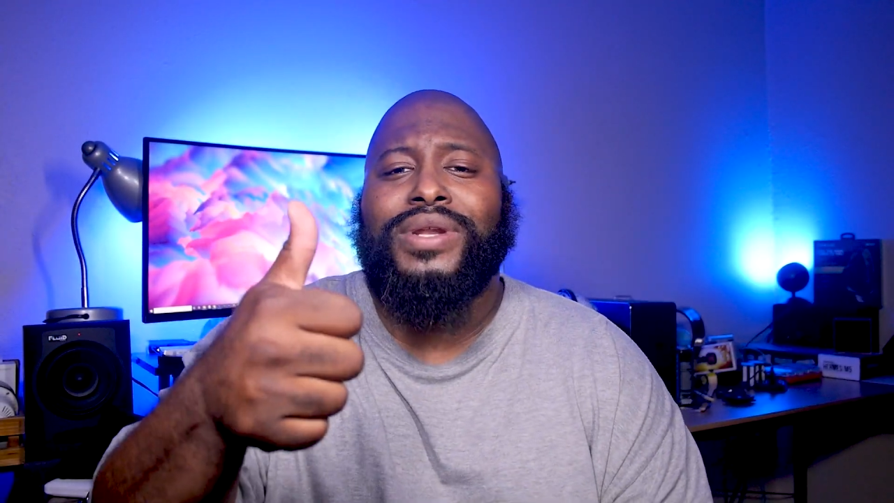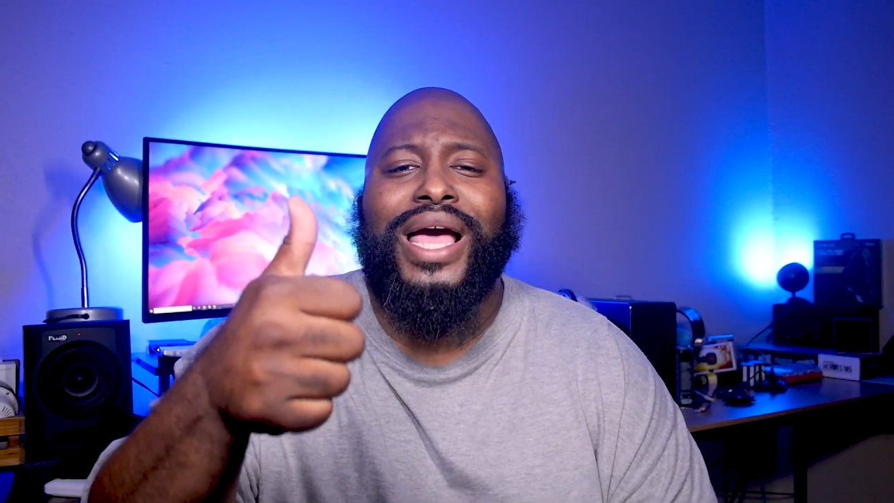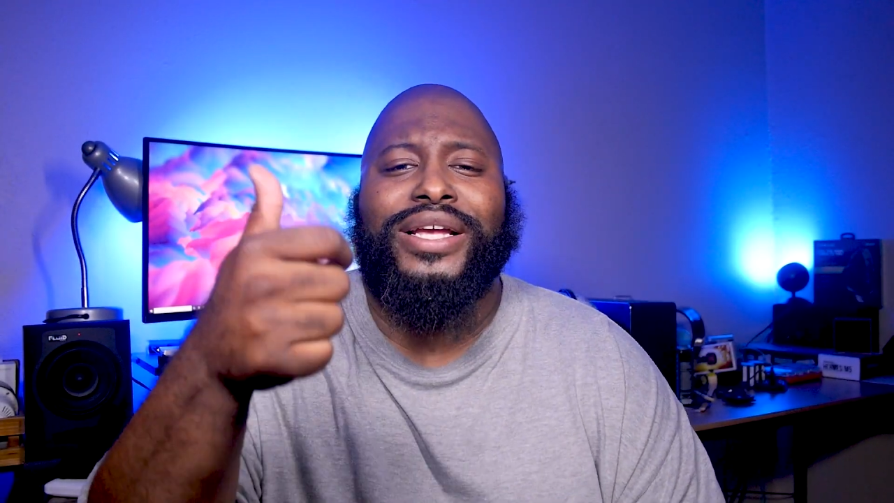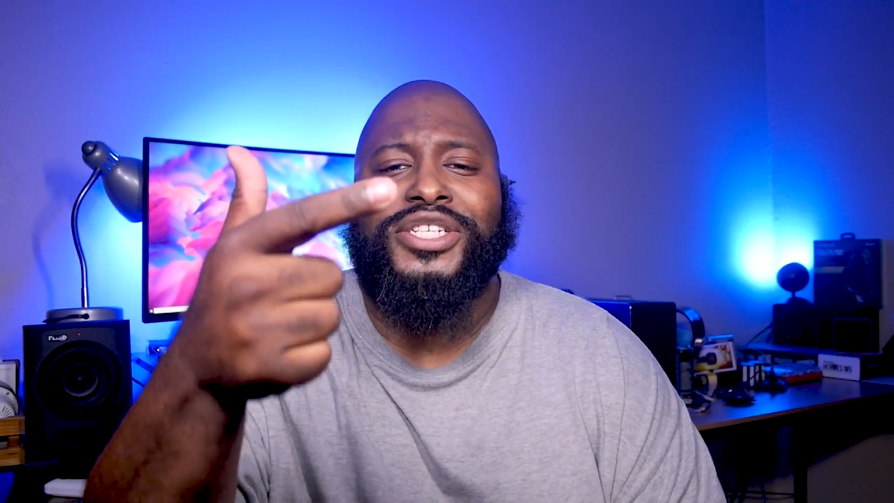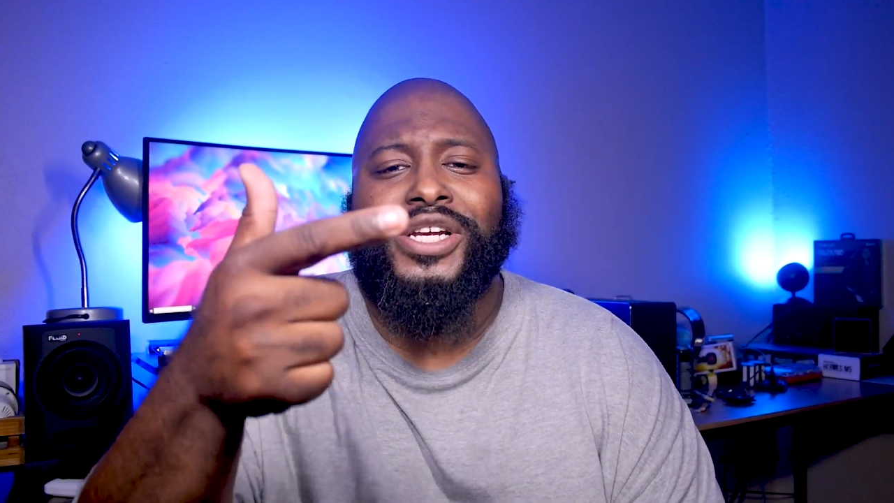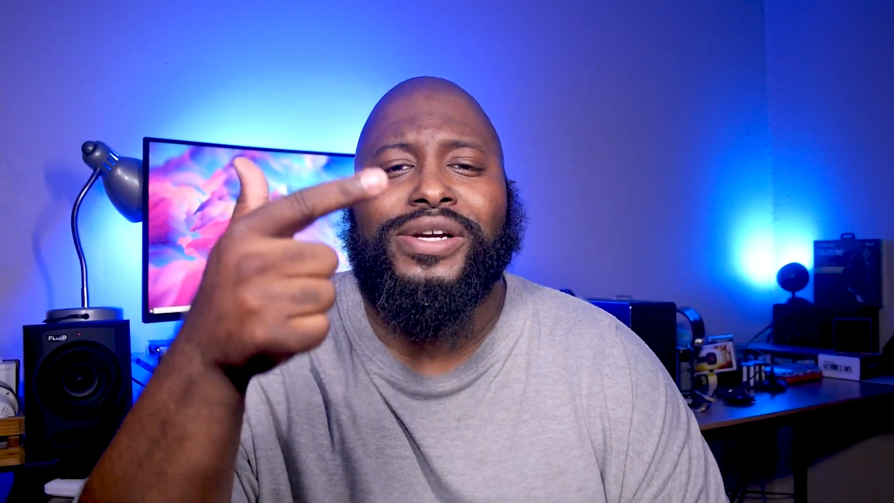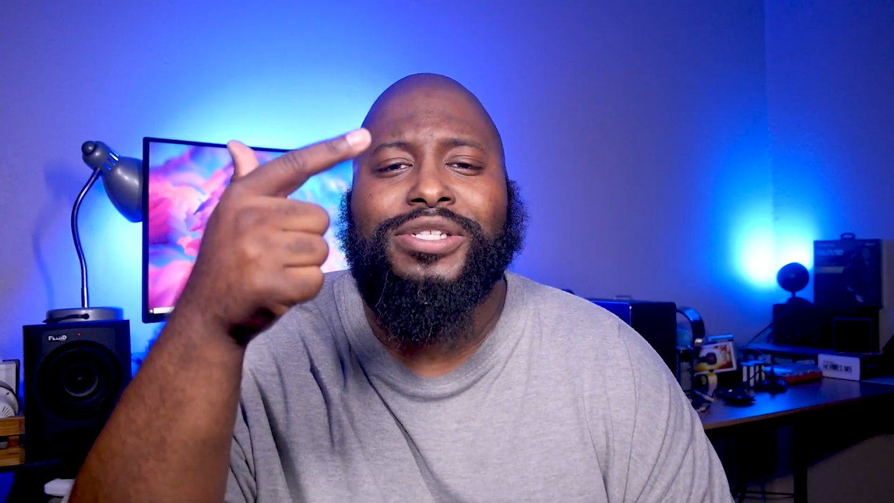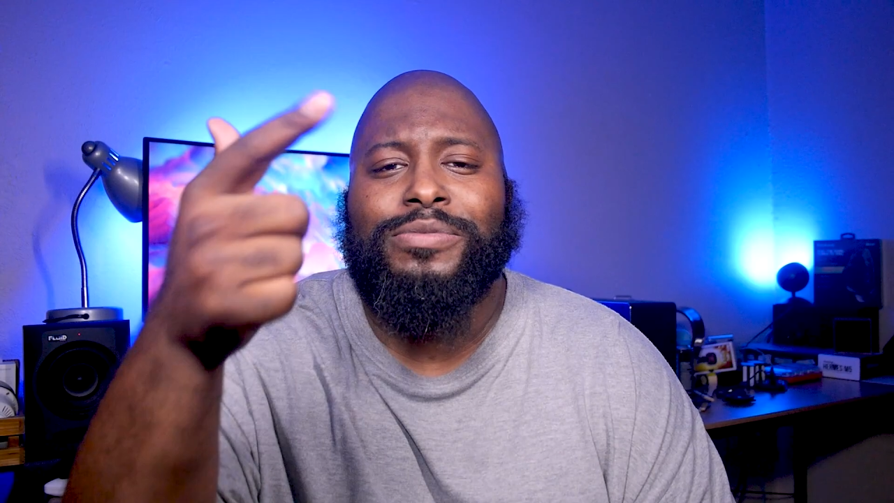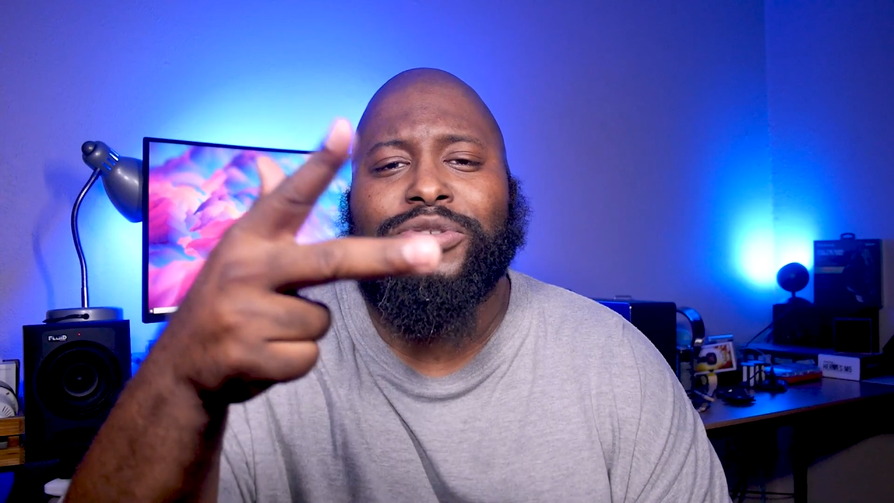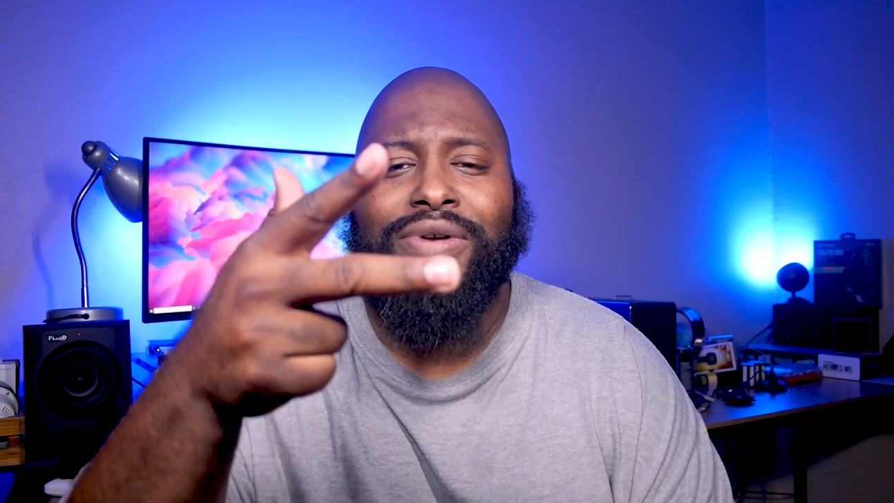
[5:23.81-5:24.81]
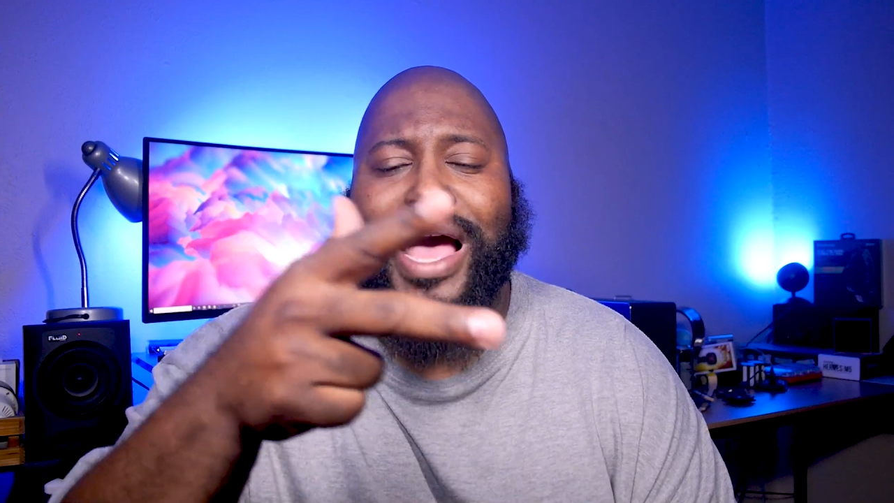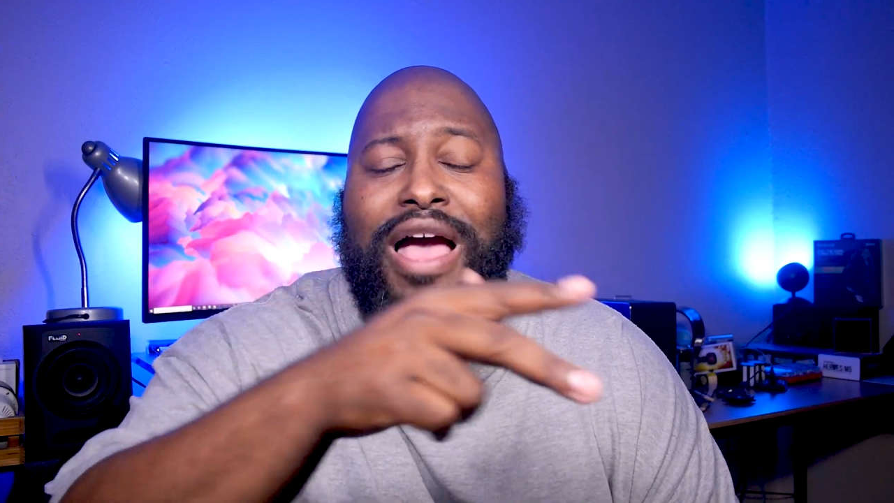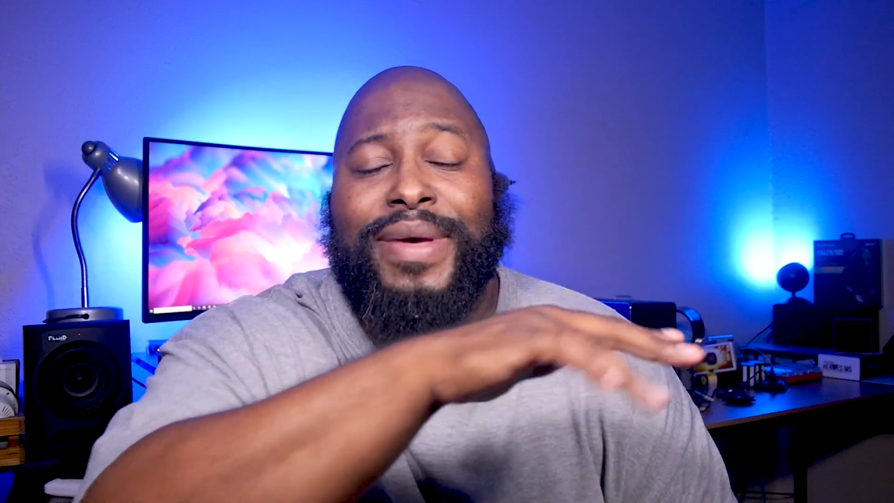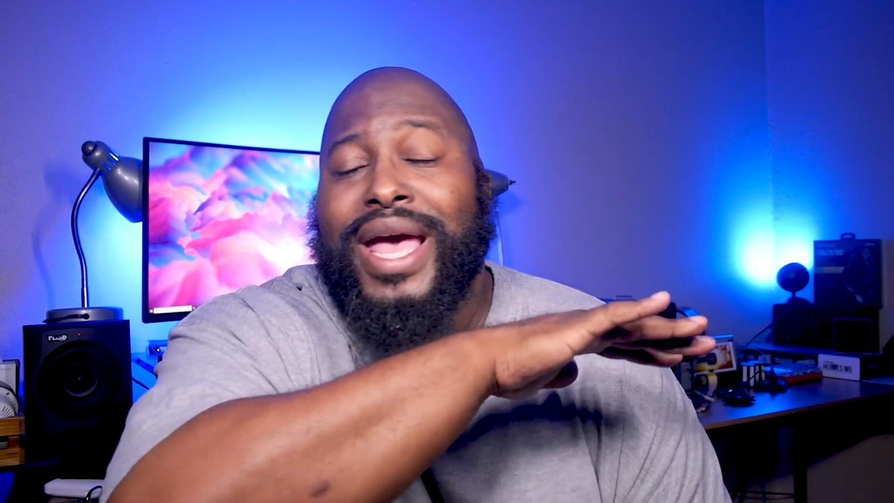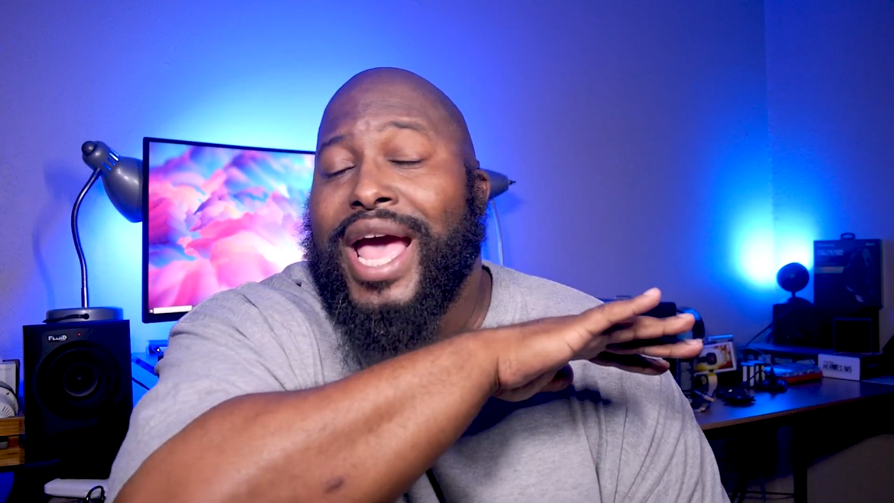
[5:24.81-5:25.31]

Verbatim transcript: like, share, and subscribe.